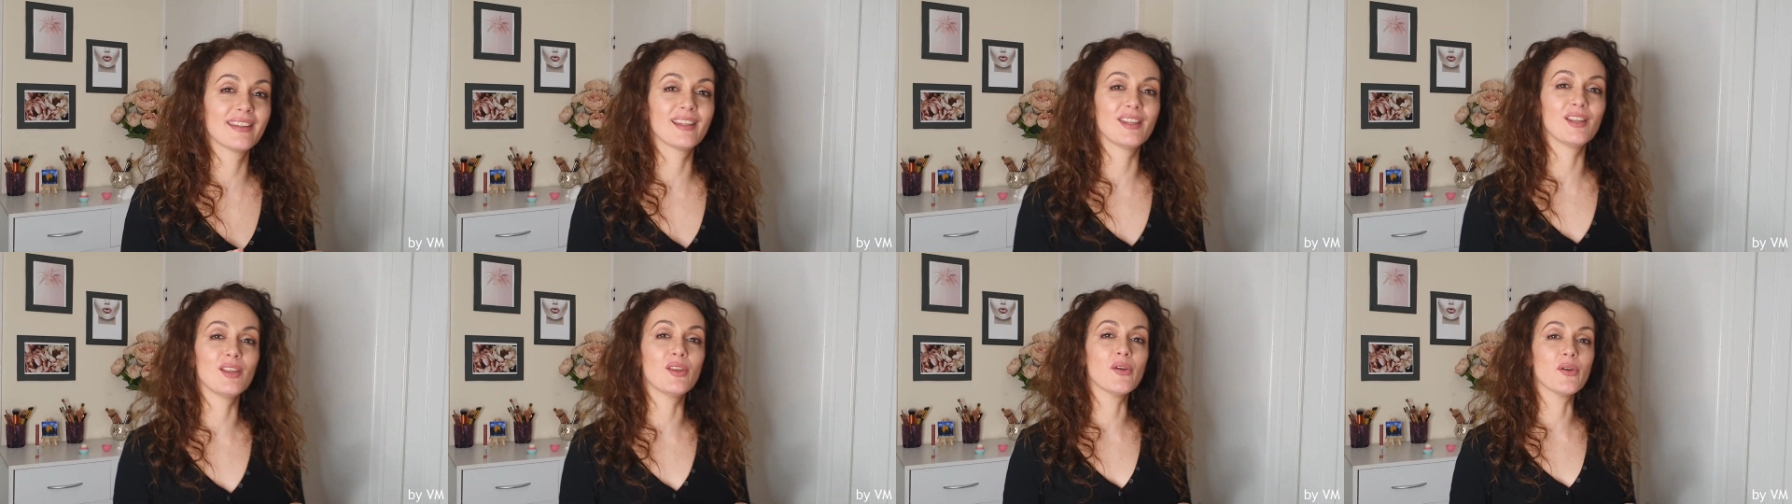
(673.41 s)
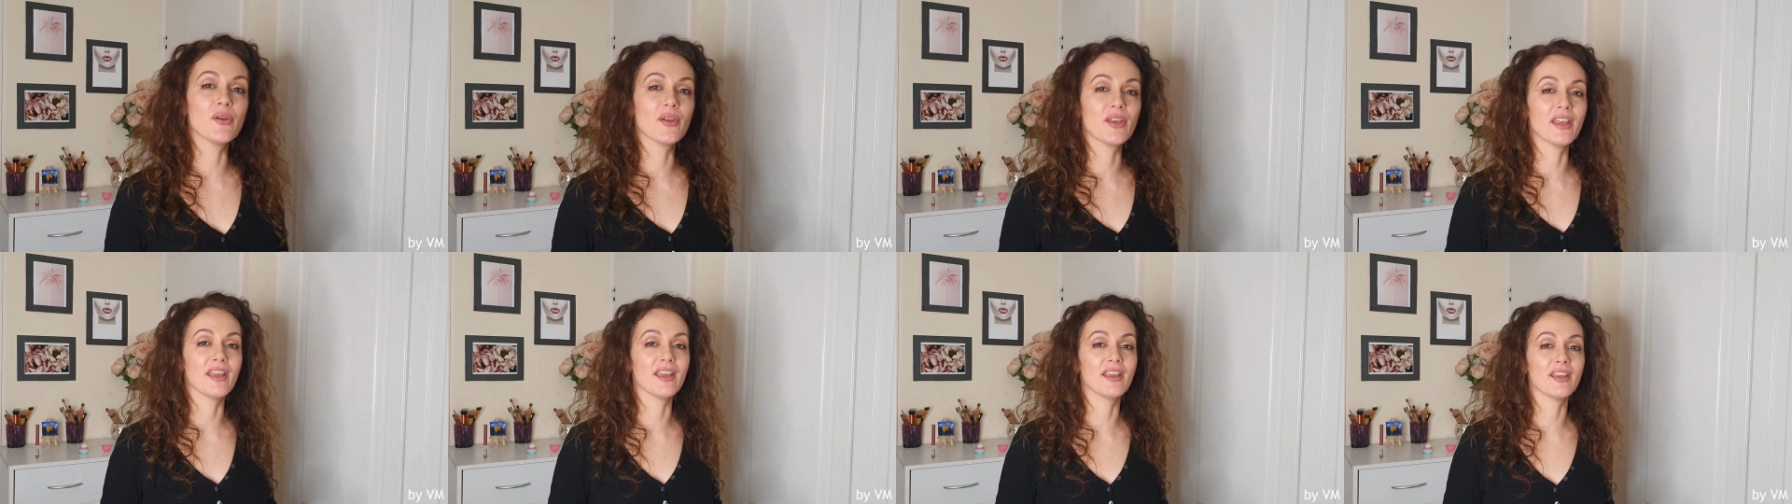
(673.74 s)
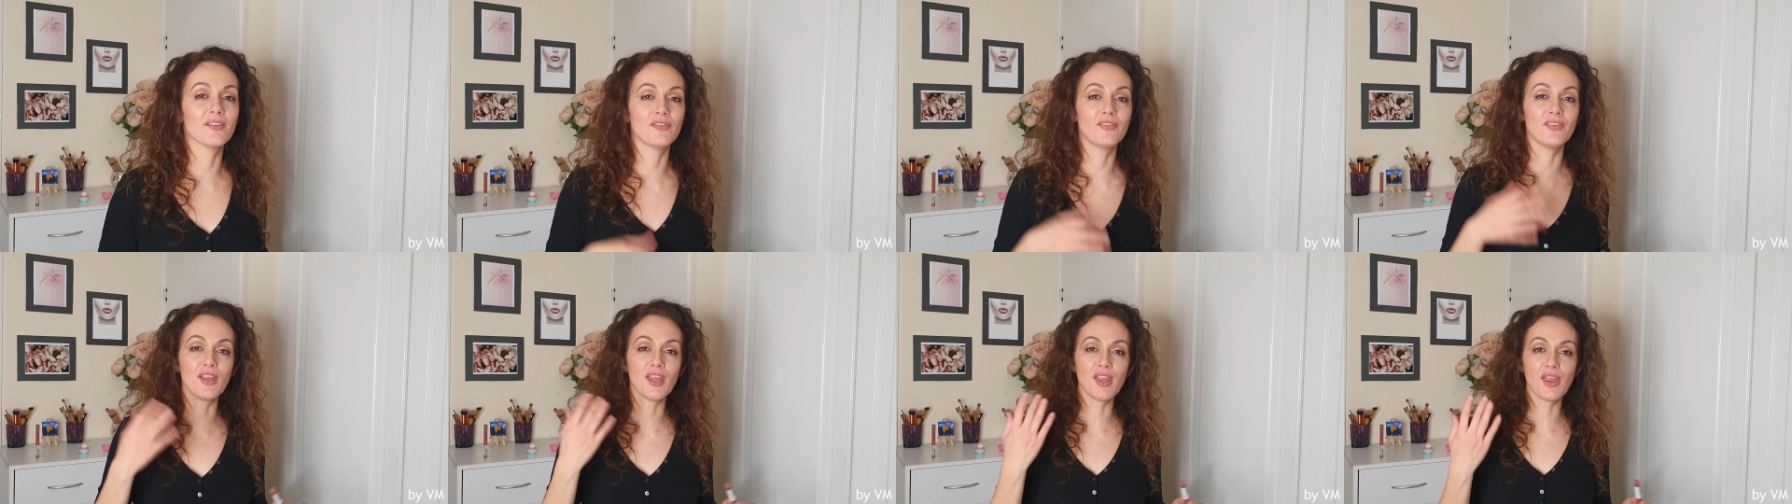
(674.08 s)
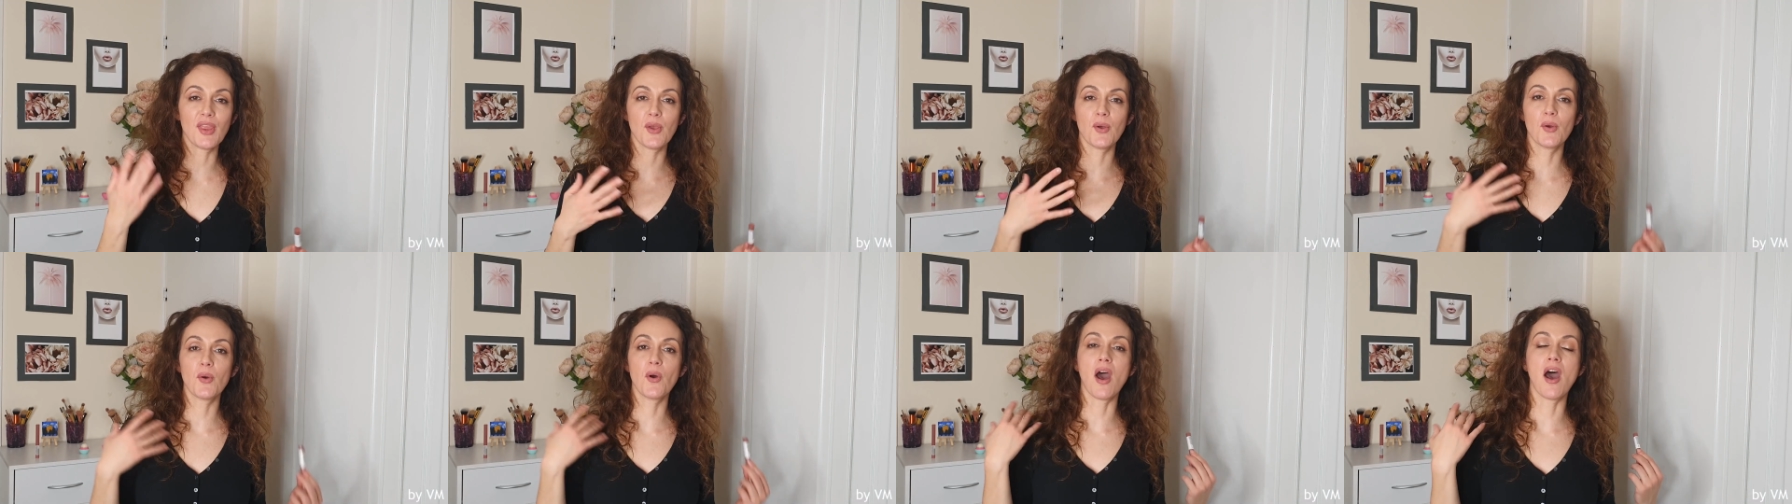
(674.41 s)
looking
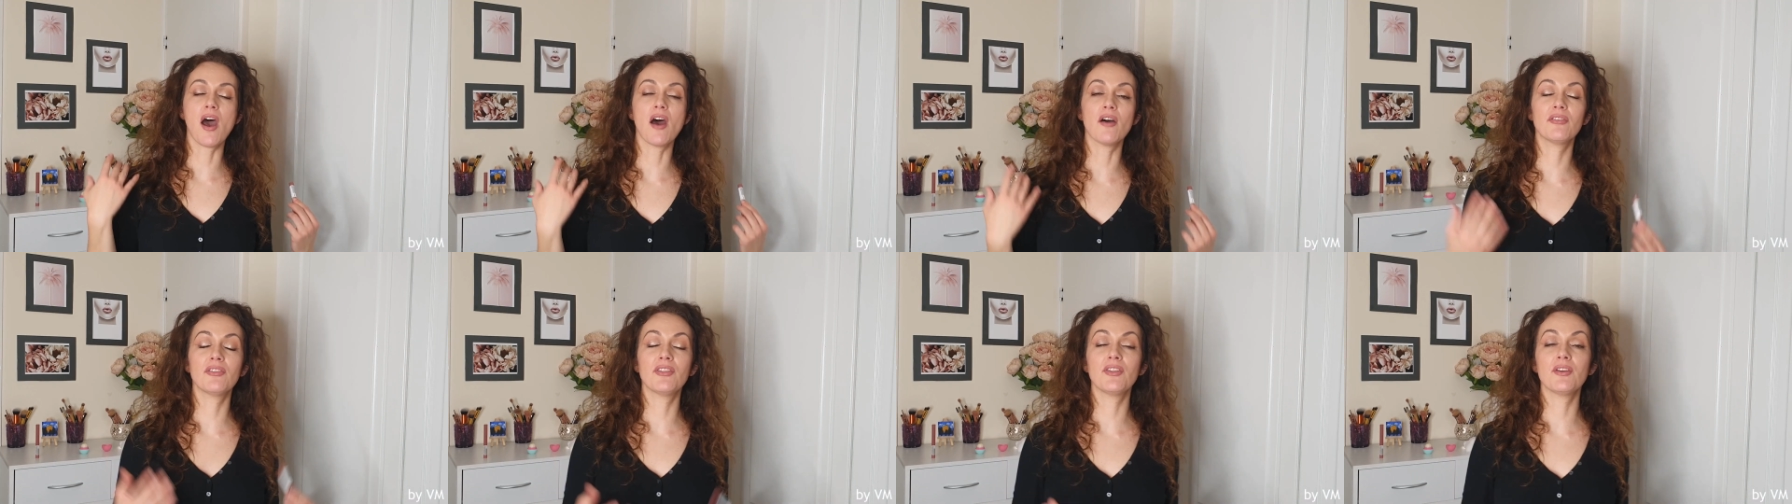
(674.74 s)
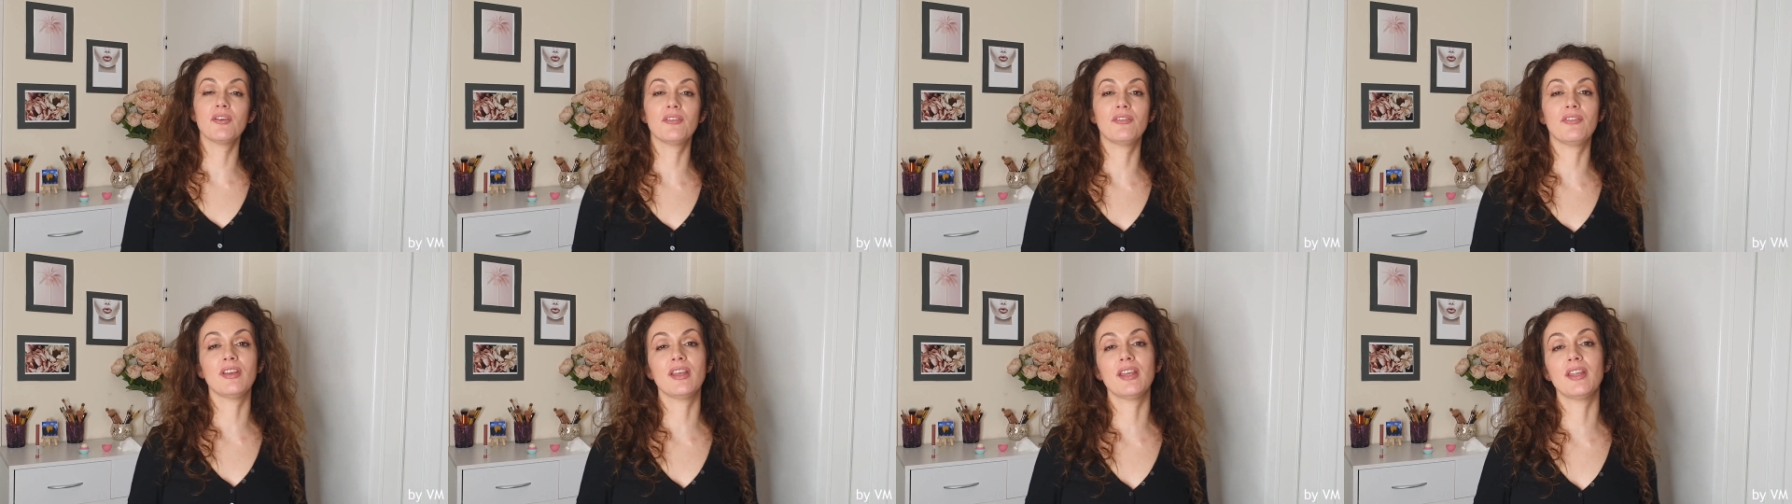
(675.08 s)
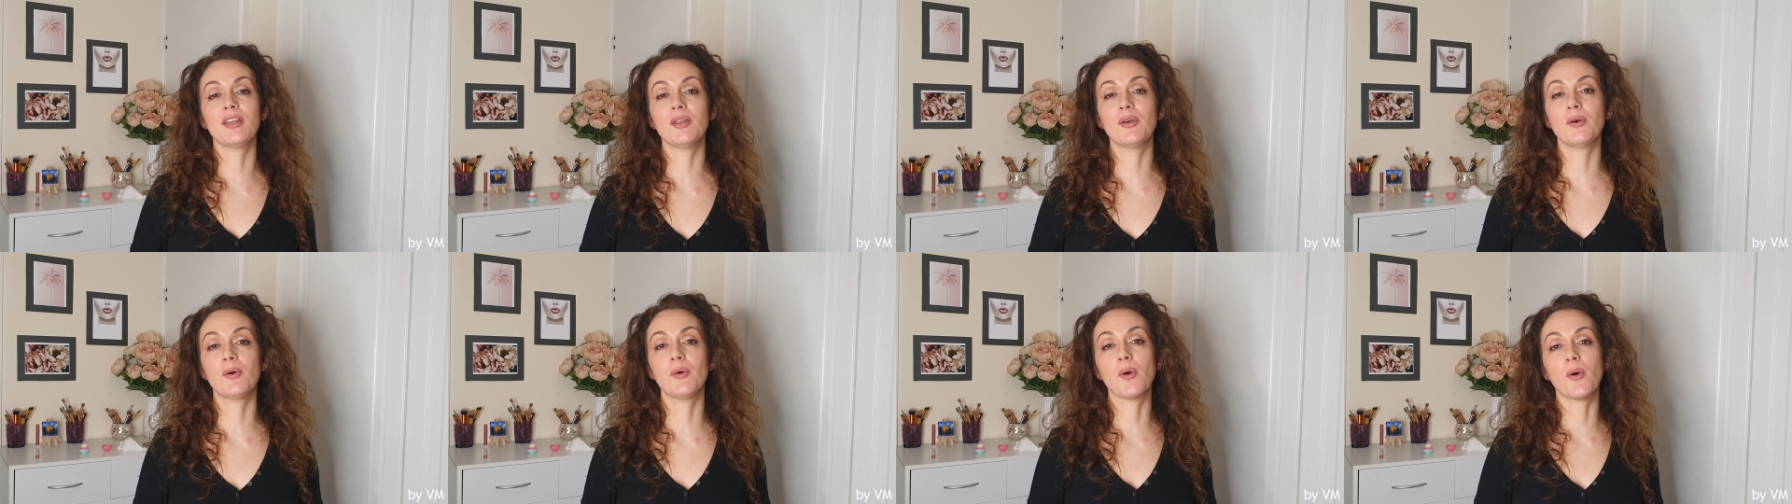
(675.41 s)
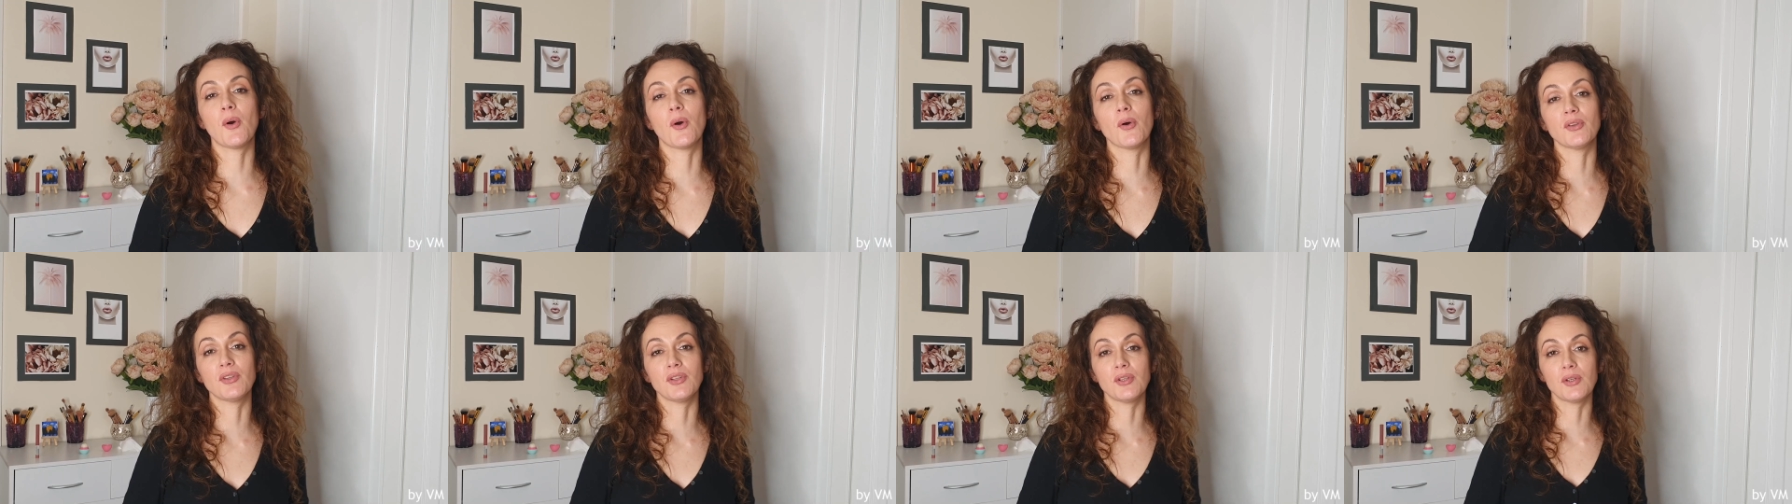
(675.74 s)
video after video
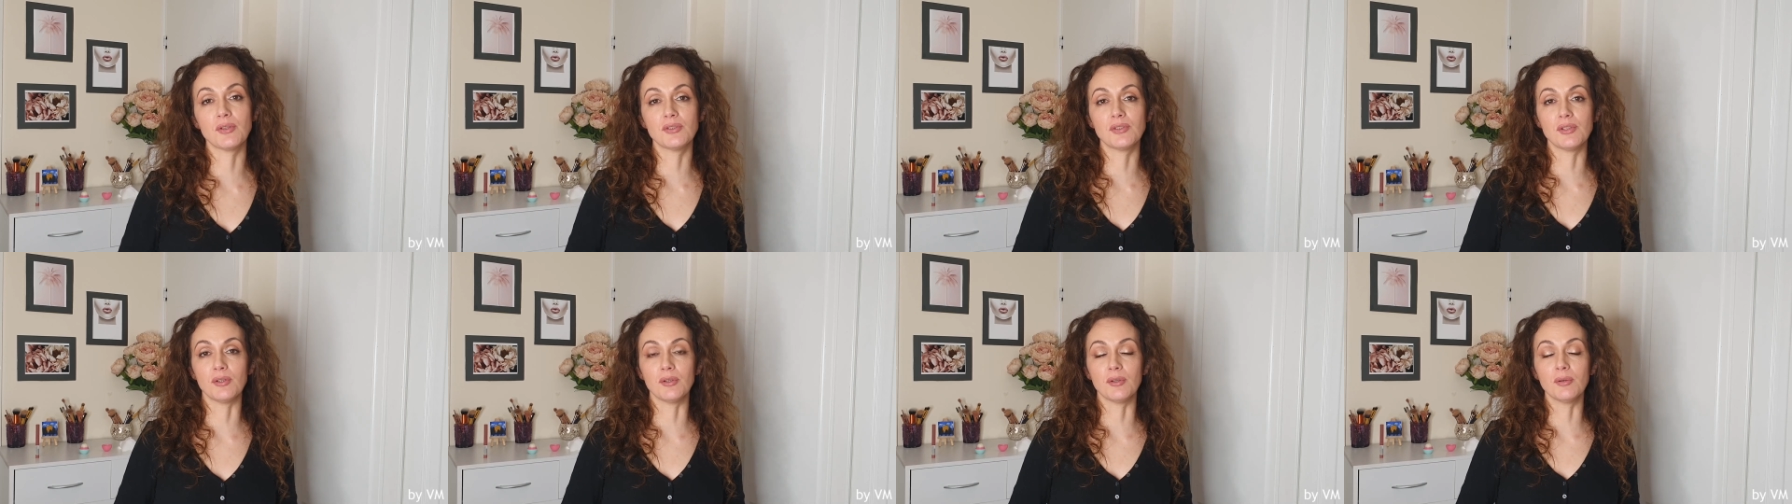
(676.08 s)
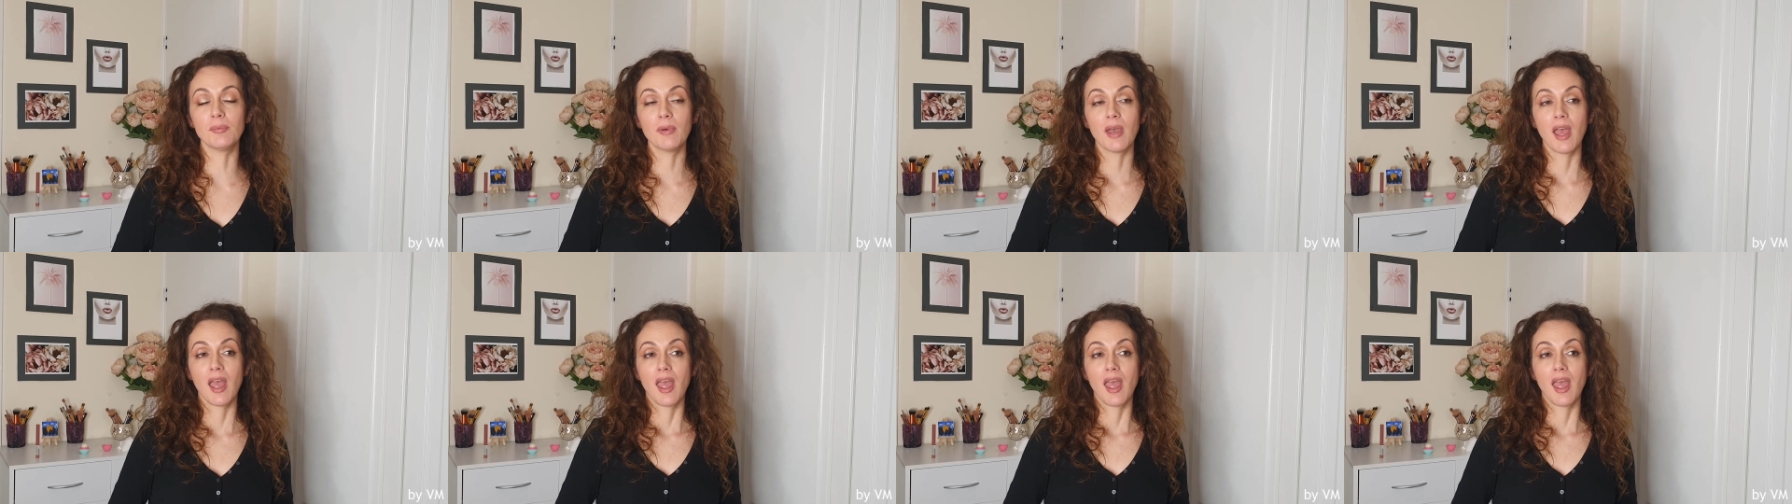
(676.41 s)
on YouTube